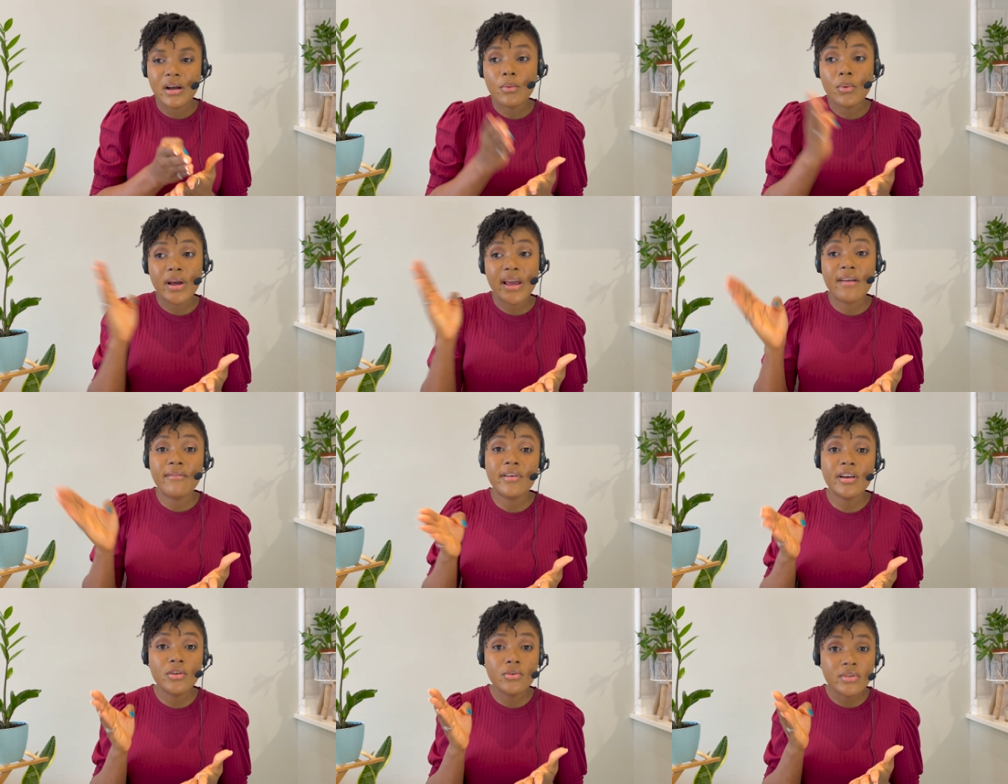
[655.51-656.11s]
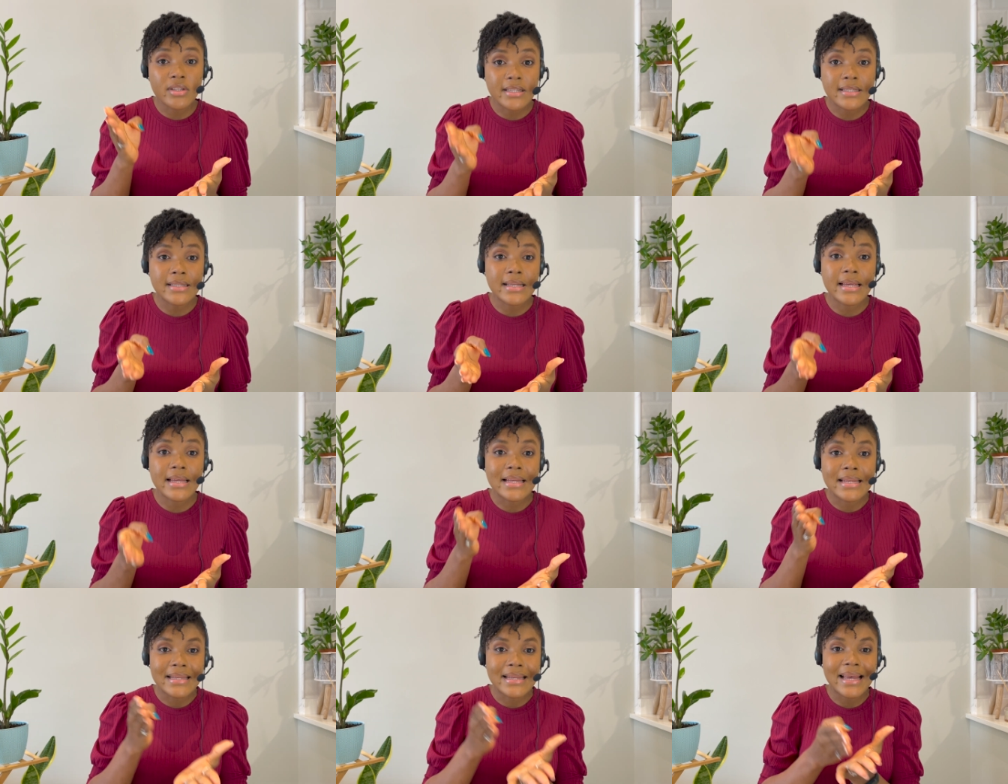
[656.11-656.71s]
Whatever you
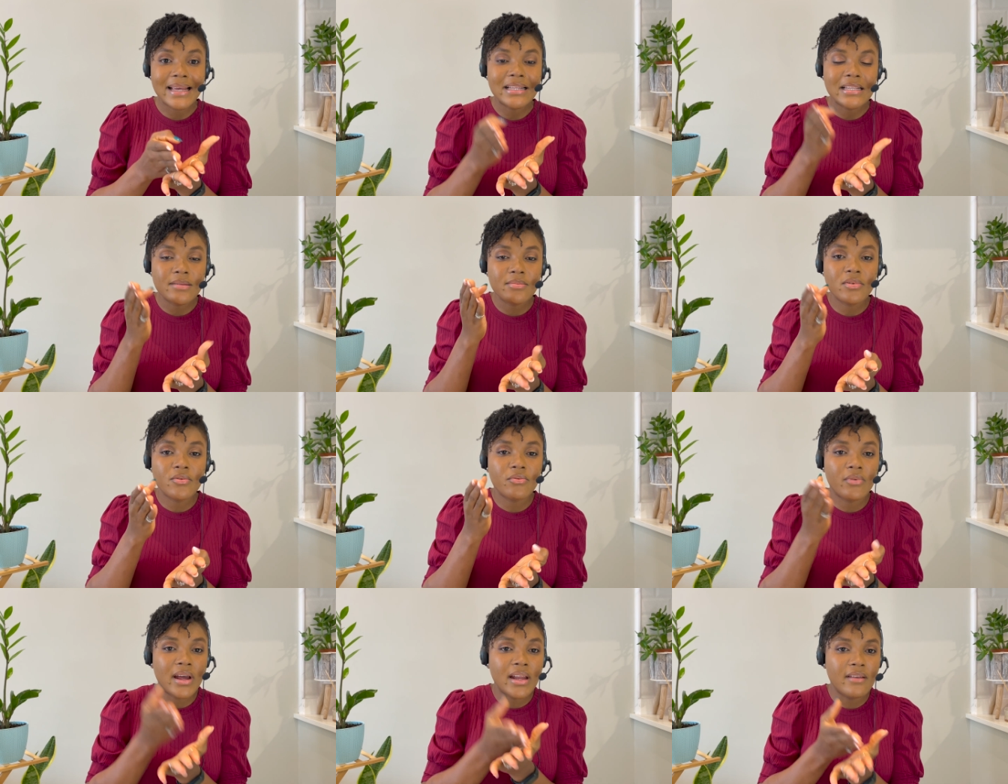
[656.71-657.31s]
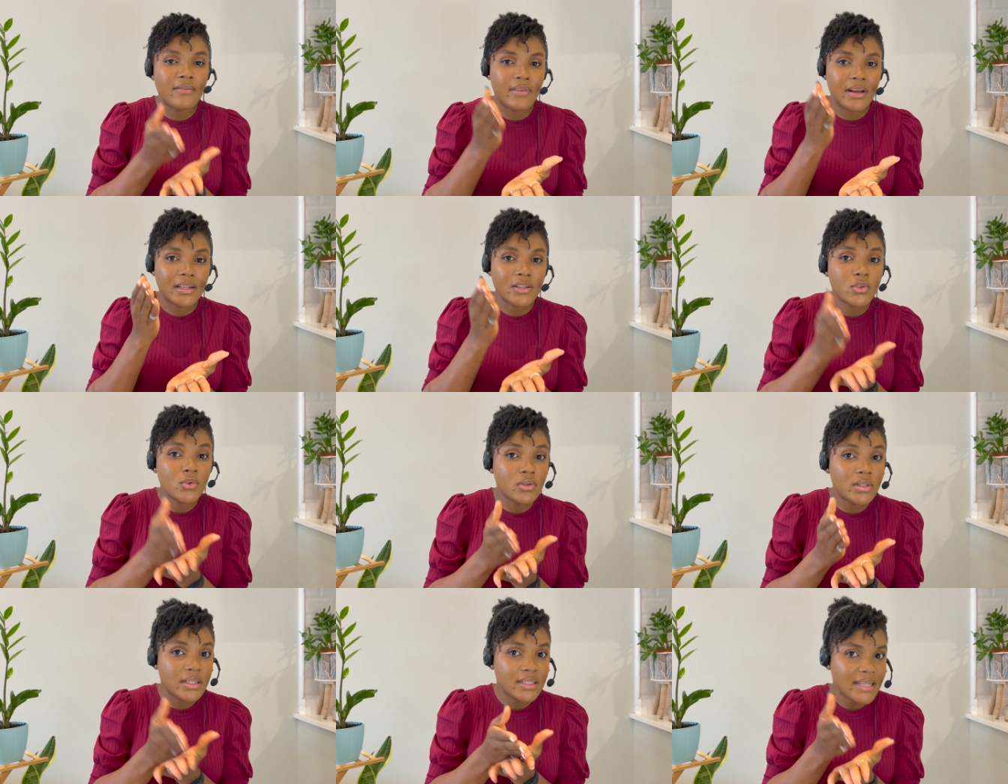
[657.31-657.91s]
say, let it be relevant
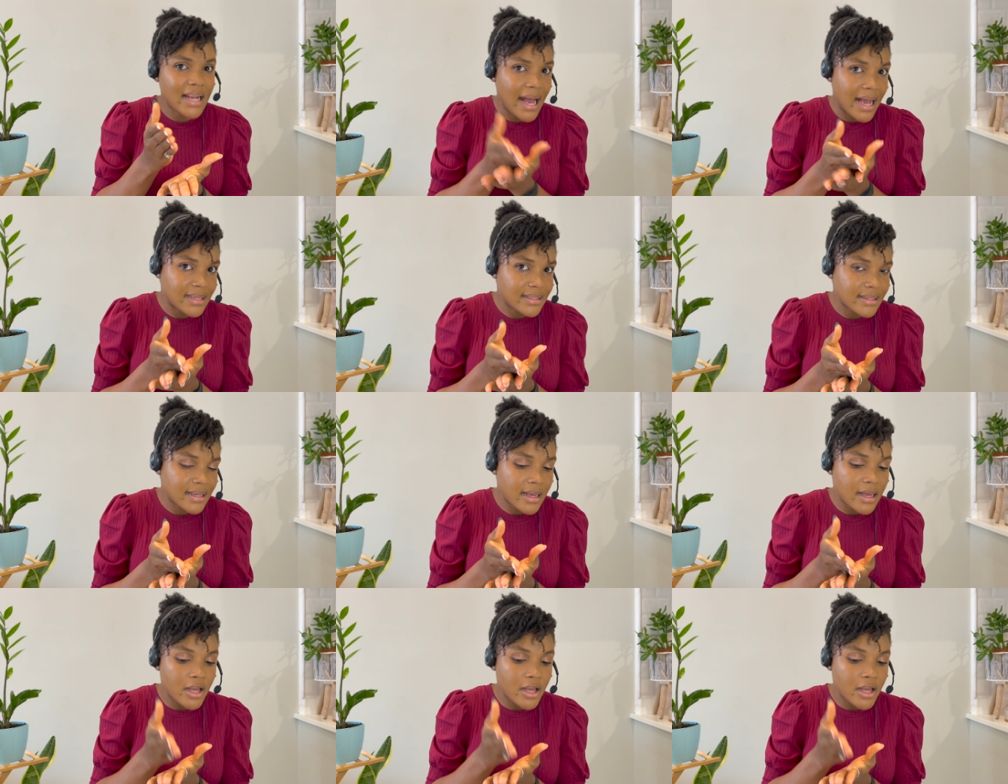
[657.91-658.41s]
to the task.